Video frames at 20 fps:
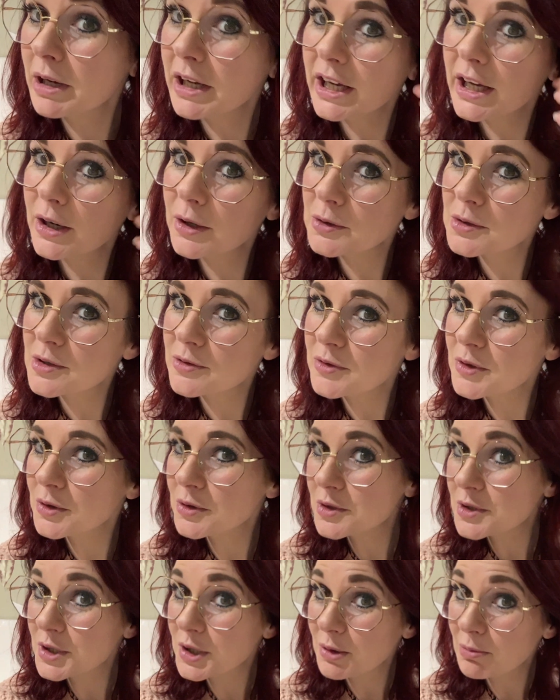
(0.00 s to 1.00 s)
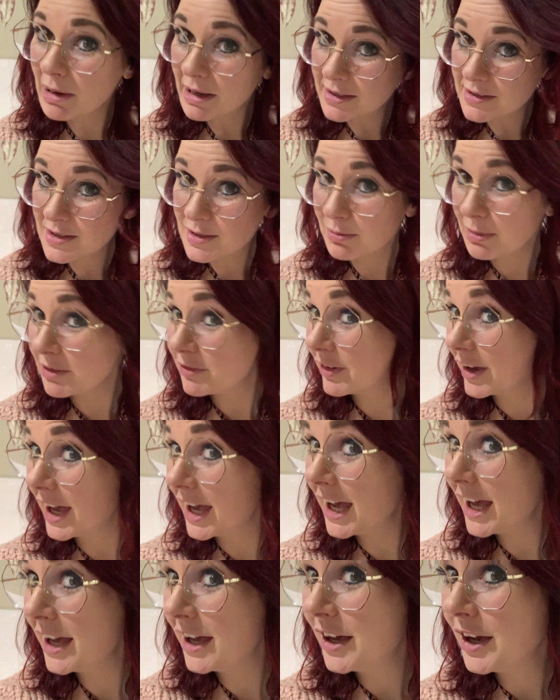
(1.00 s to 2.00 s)
curls have done too bad to be
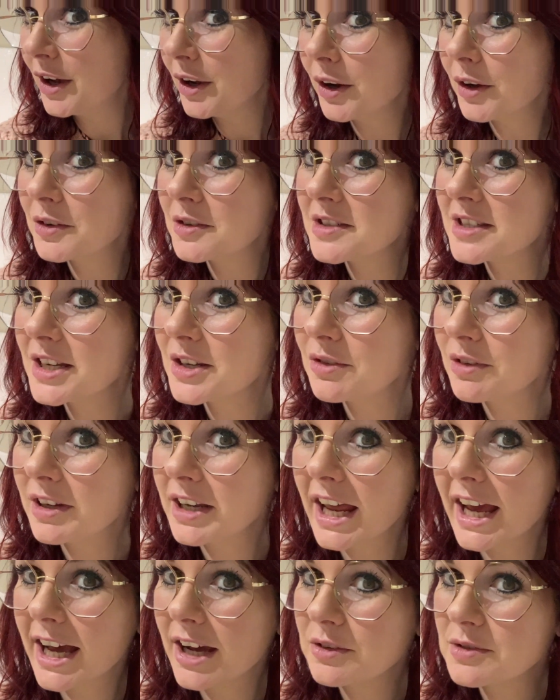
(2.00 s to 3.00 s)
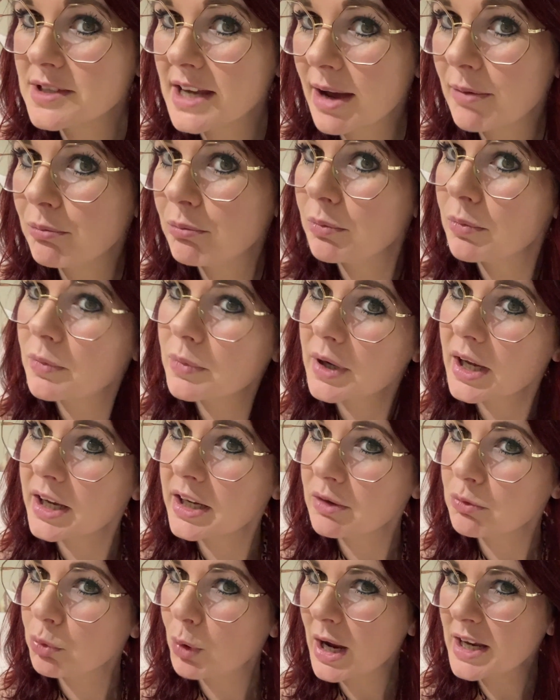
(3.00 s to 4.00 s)
fair, considering how damp
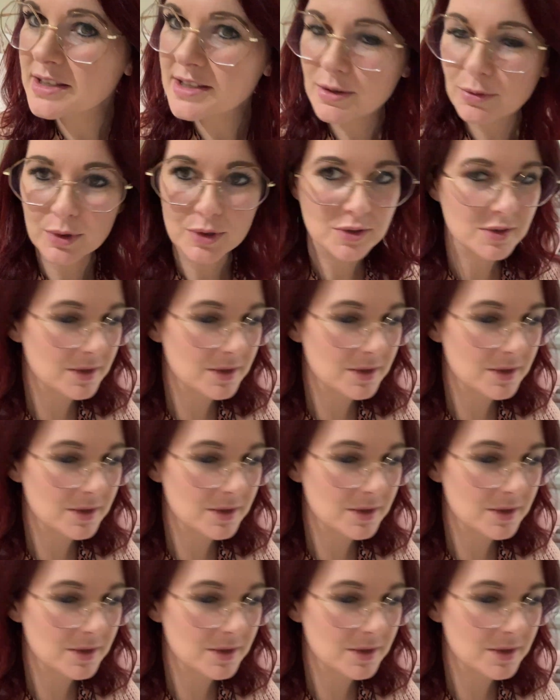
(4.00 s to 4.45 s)
and wet it was